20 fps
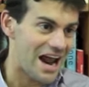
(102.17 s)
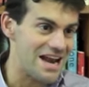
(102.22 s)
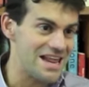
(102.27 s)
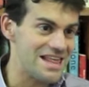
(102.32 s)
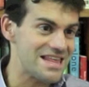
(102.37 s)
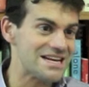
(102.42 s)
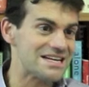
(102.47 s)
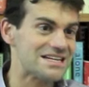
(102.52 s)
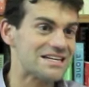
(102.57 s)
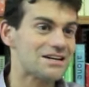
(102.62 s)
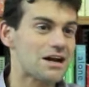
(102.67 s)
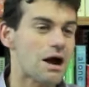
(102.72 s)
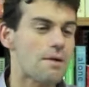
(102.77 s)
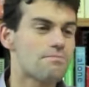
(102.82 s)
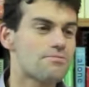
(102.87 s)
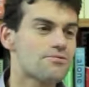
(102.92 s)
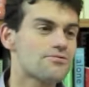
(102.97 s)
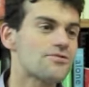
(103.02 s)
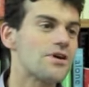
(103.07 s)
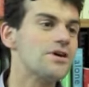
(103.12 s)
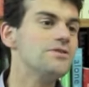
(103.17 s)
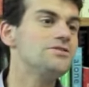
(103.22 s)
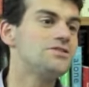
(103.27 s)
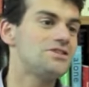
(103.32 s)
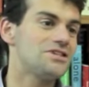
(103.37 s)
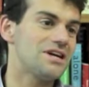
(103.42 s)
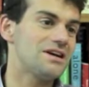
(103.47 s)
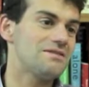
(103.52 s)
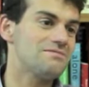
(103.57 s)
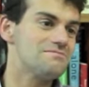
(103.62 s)
anything
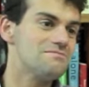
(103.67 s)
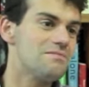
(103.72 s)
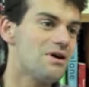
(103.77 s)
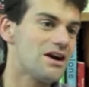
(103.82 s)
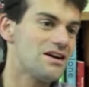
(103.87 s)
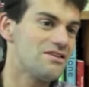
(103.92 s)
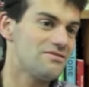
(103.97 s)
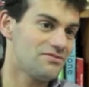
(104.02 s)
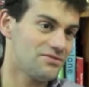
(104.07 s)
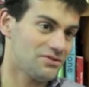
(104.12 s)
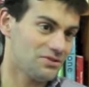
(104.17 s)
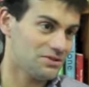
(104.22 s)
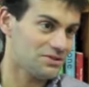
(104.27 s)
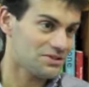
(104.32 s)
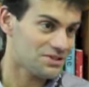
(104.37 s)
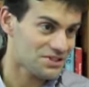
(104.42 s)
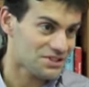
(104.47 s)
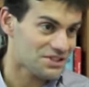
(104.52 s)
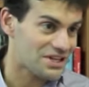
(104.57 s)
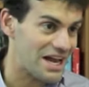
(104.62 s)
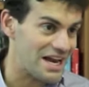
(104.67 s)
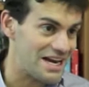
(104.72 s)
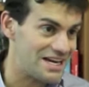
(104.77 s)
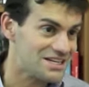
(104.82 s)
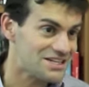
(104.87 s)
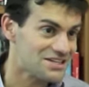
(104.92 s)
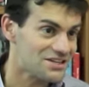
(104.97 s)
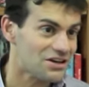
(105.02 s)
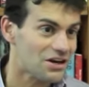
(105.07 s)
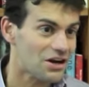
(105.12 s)
approaching mindful
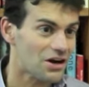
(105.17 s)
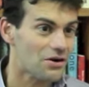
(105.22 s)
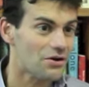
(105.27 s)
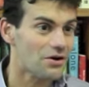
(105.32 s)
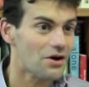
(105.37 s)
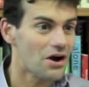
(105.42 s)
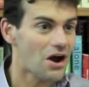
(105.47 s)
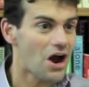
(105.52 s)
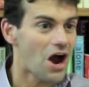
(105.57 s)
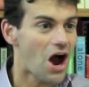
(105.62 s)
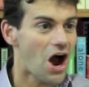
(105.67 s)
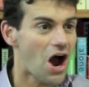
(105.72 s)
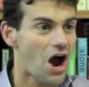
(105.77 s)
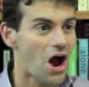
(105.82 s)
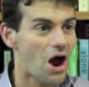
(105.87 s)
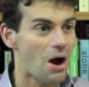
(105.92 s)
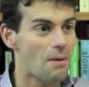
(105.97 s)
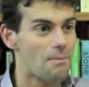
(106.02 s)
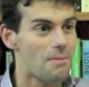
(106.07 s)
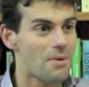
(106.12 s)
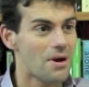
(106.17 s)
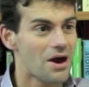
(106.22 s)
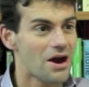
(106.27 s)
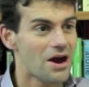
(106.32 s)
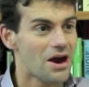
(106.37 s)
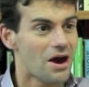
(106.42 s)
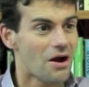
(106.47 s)
state, you know,